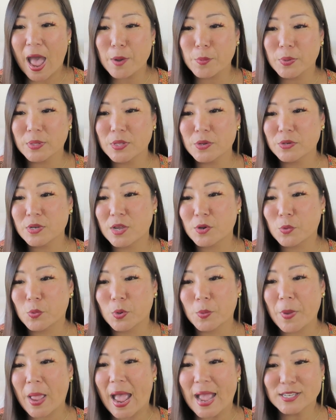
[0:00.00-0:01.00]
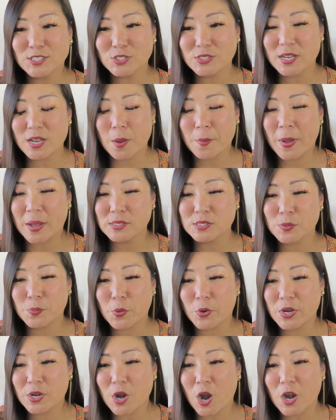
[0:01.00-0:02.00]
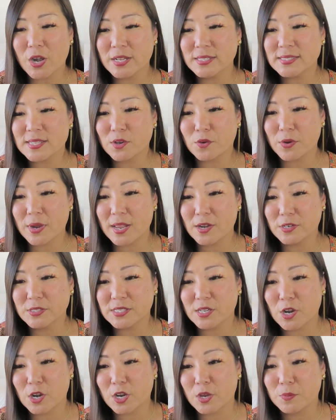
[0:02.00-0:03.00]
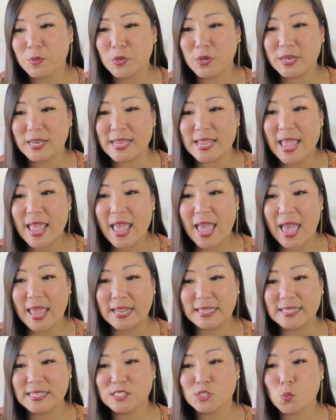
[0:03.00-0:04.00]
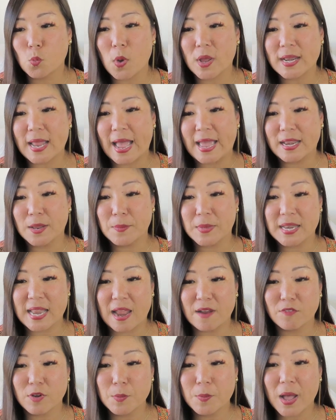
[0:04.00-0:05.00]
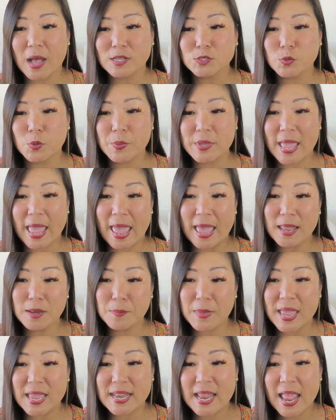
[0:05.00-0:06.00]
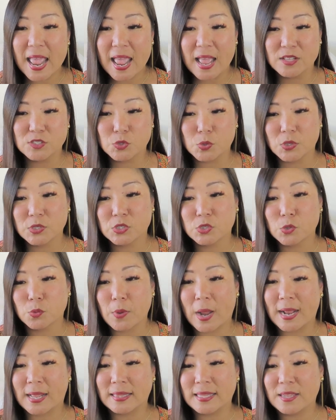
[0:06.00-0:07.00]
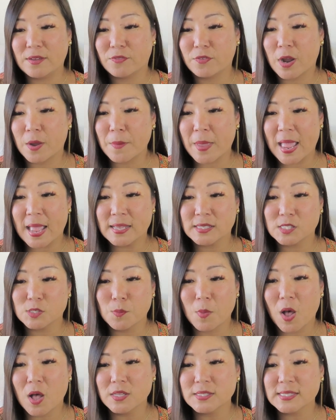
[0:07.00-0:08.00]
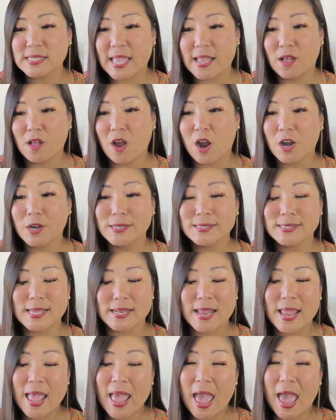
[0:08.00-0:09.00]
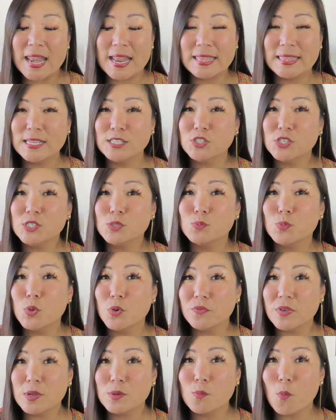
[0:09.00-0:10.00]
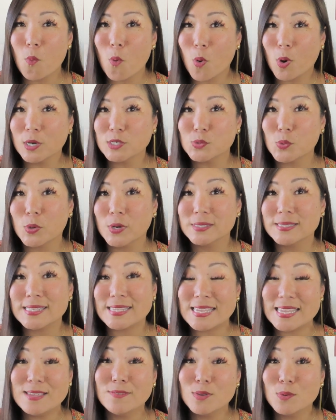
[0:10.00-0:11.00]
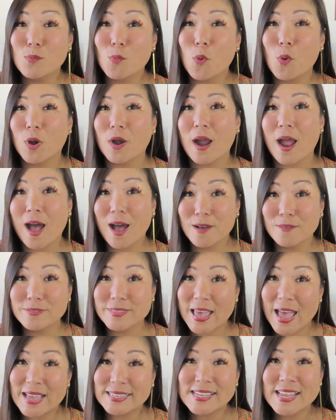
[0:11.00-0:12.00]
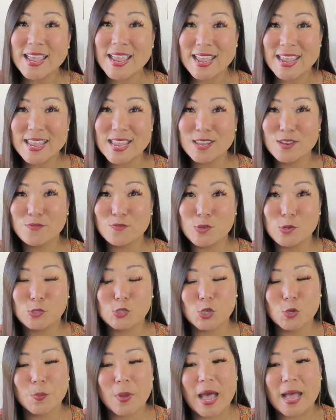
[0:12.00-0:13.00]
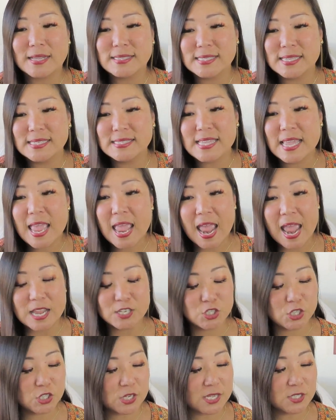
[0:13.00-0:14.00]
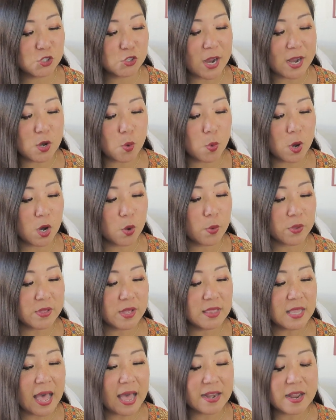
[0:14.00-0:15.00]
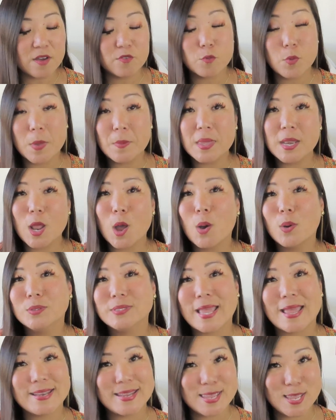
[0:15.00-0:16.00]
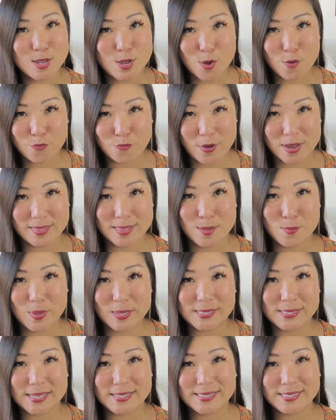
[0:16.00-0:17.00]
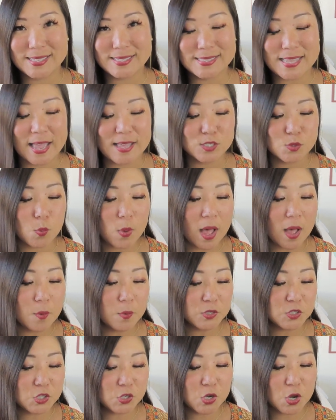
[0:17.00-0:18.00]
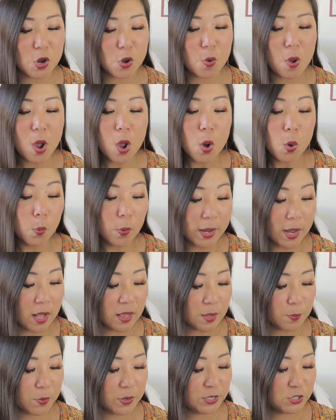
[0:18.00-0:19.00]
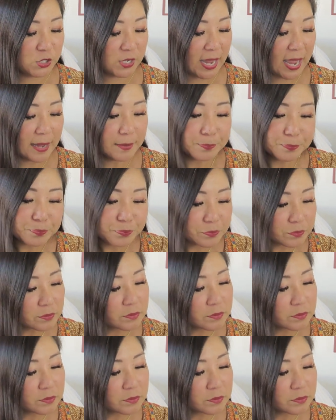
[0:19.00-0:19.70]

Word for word: At Willow Nook, we're passionate about supporting artists and creators in our community and at least one item in every box will be handmade and sourced directly from a small scale artisan. And I think she's moving more towards even more of that in future boxes. And she does try to work with a lot of women owned and eco-friendly businesses as well, which you know we all appreciate.